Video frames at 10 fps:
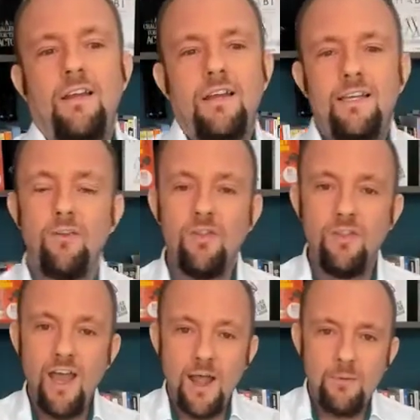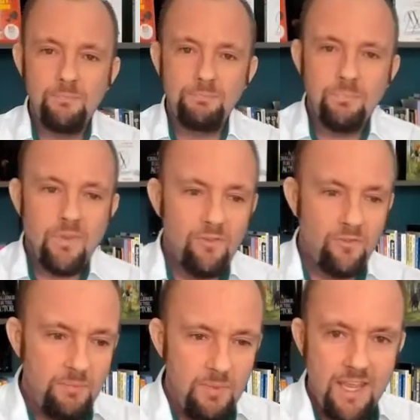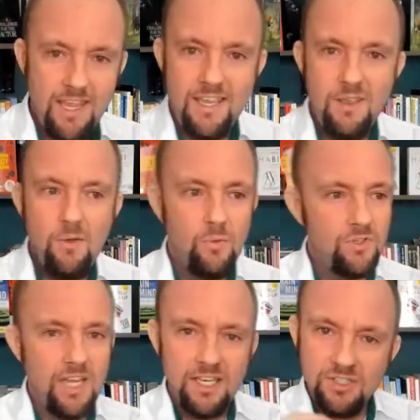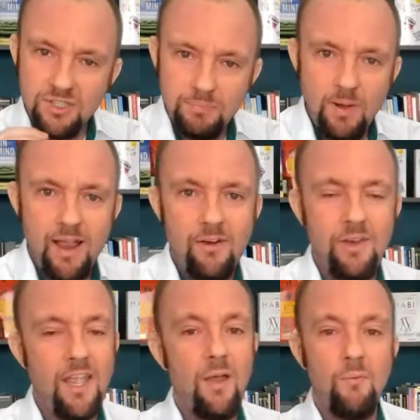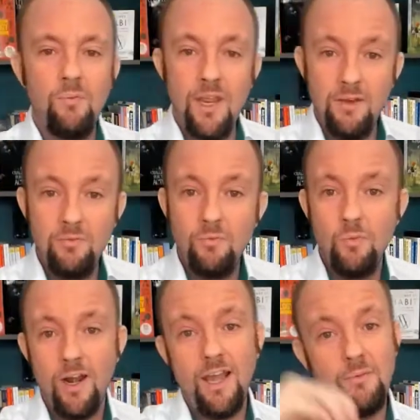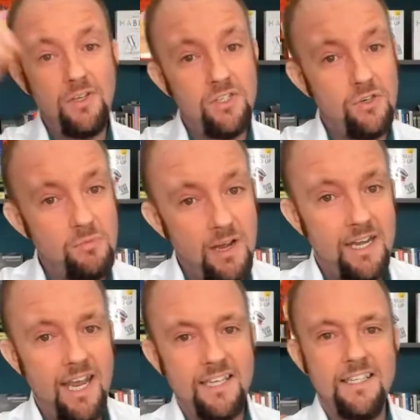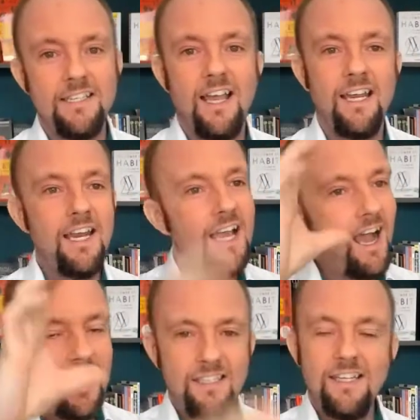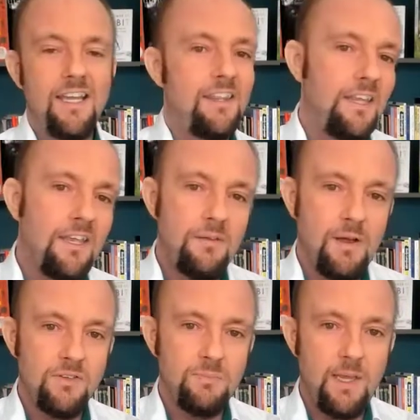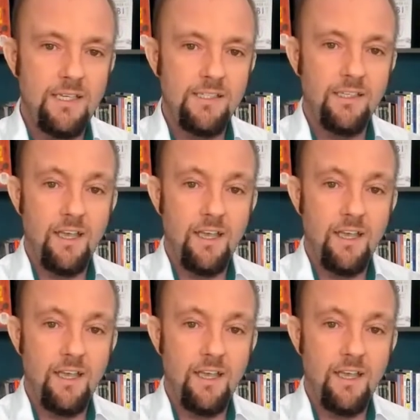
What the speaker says: Now that, for me, was inspiring. And then when I went to do my next design, I started thinking about spacing.